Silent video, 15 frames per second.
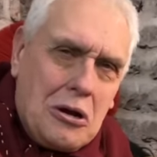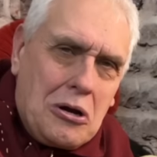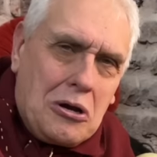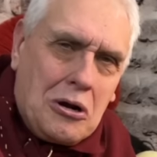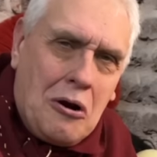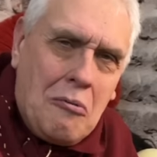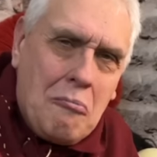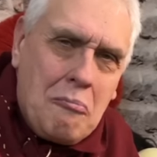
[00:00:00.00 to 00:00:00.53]

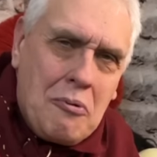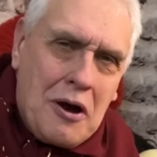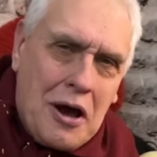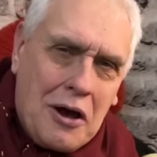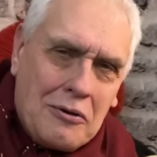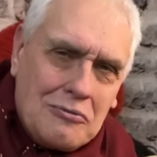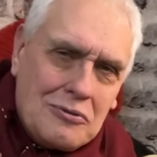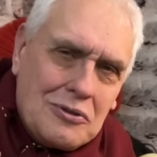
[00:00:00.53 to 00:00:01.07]

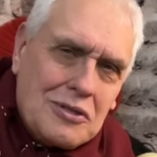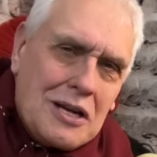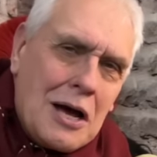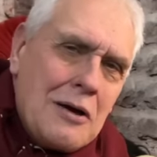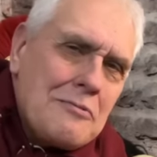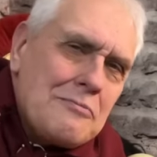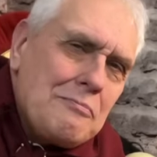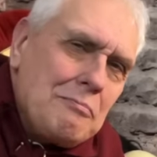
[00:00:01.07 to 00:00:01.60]
compounds
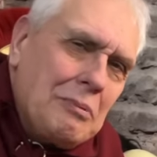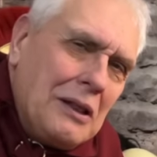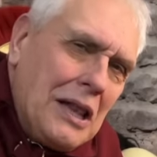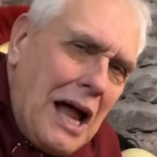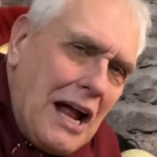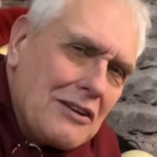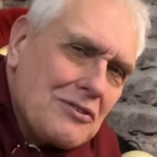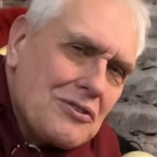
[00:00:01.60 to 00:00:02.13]
and
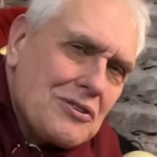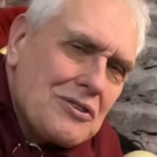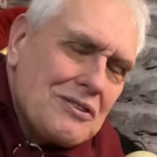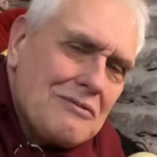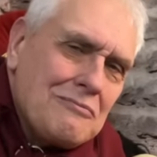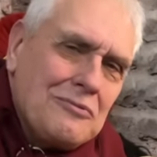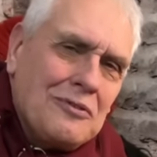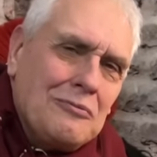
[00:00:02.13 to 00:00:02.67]
plants
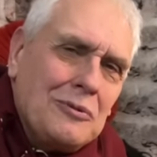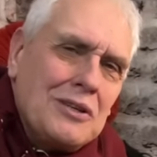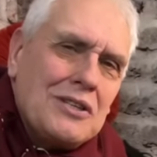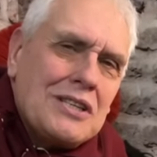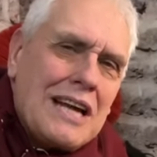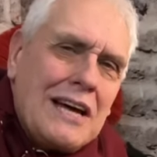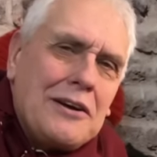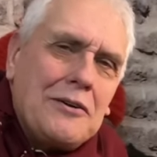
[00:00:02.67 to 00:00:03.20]
from
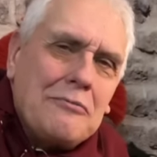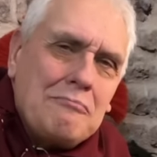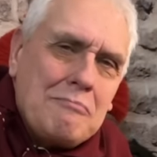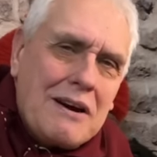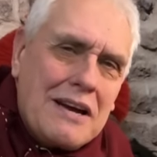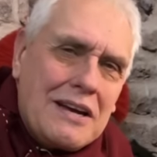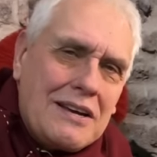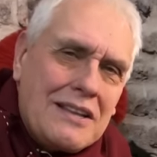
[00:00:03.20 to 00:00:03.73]
which they could
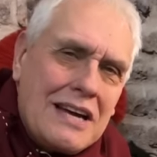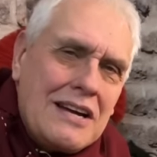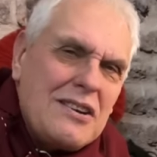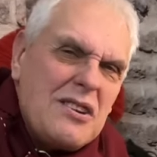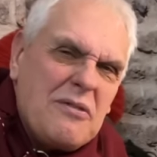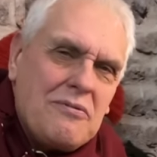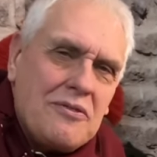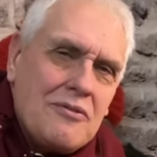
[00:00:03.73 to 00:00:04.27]
make their
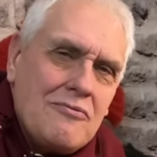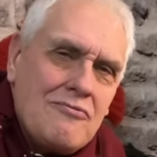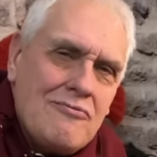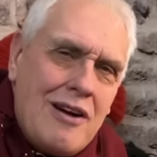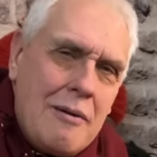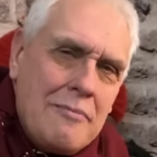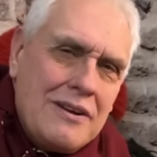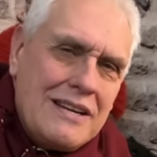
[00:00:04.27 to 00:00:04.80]
different
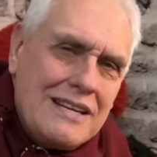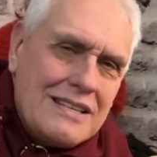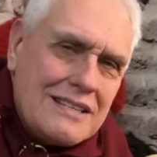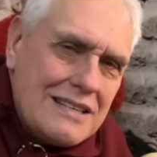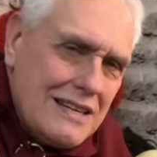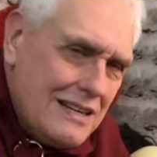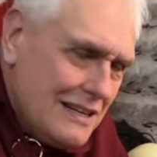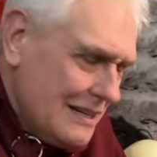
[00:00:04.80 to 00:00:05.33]

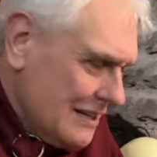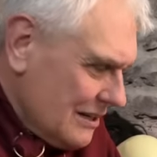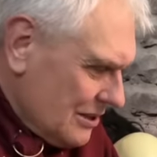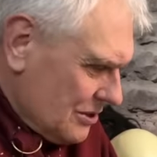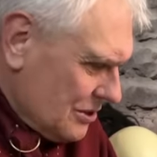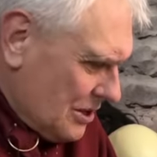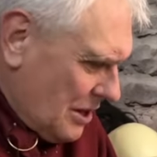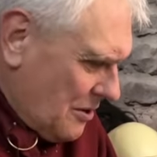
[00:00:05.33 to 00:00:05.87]
remedies.
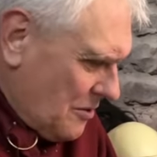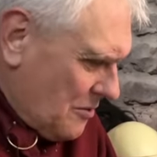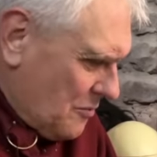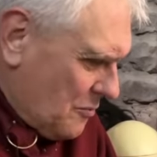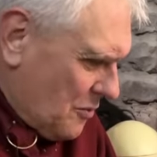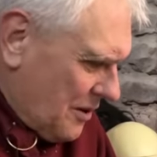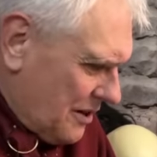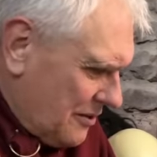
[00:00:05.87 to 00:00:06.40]
So
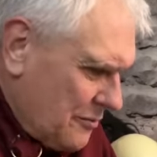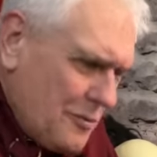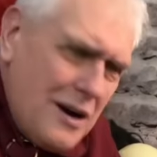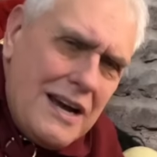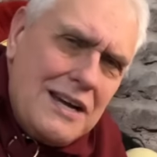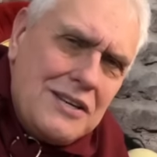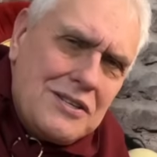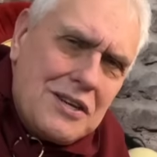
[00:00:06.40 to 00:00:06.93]
one of the
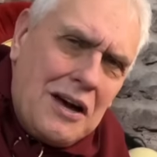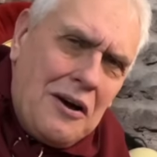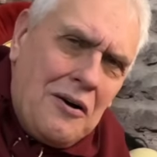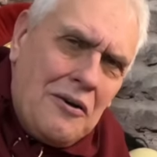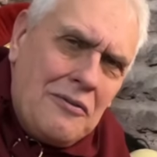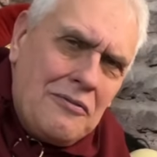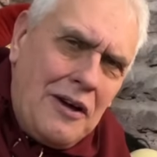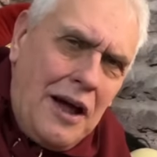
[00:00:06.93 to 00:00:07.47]
ways
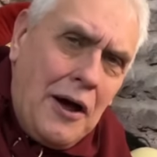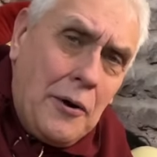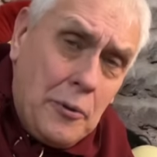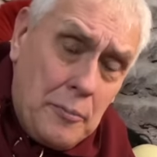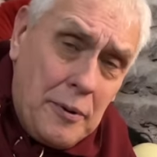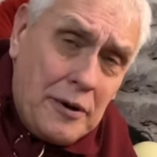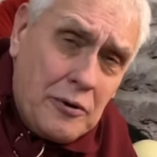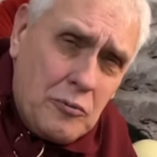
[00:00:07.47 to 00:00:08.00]
of
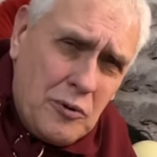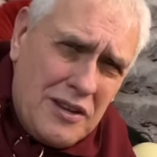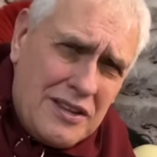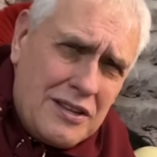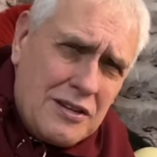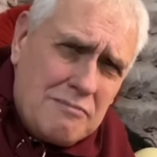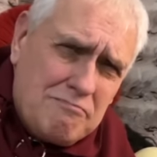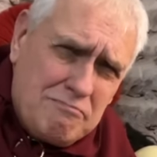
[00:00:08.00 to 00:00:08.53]
helping with
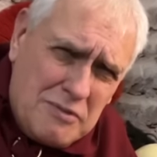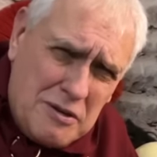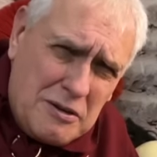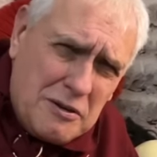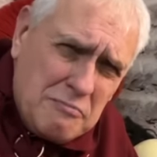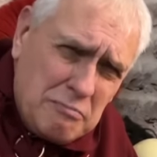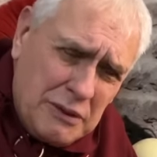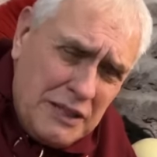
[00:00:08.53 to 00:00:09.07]
the
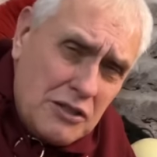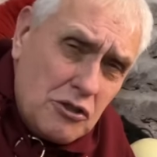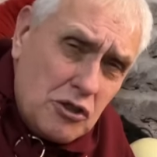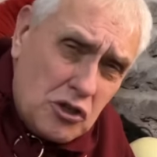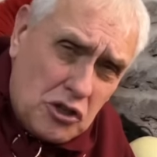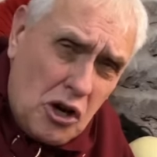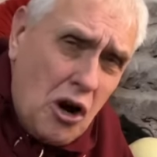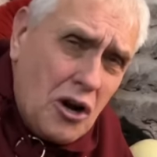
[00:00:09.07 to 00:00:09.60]
complete
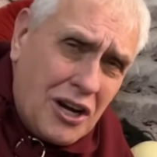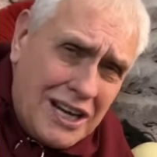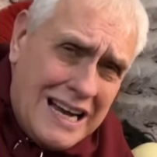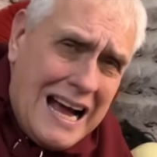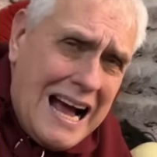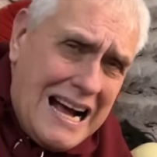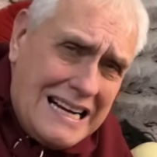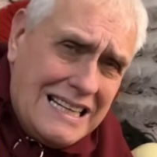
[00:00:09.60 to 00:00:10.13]
shock
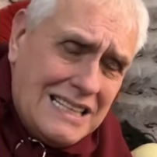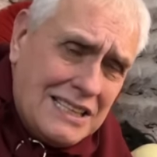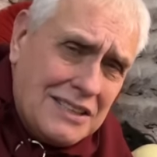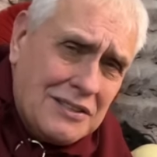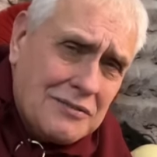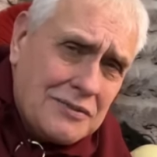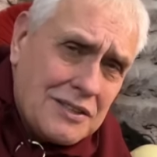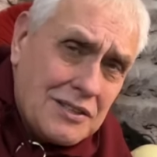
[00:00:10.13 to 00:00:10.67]
and agony
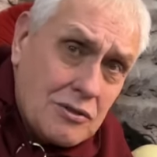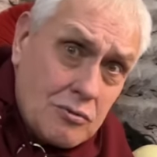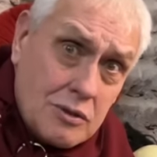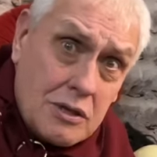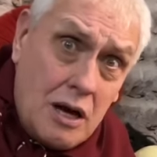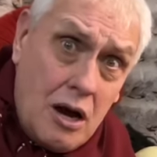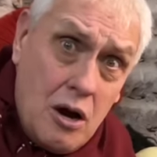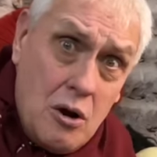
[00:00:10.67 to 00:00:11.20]
of this
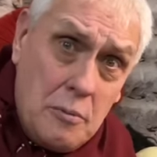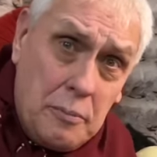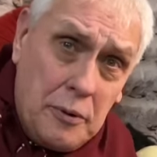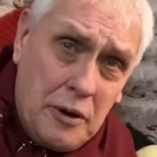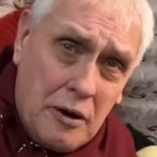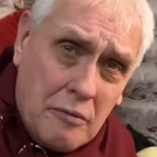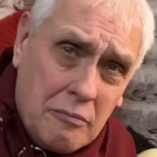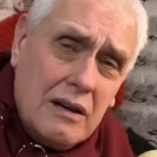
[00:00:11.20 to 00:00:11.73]
was
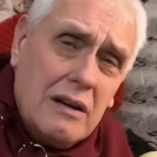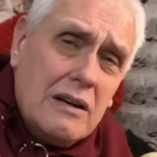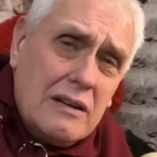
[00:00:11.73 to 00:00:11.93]
opium.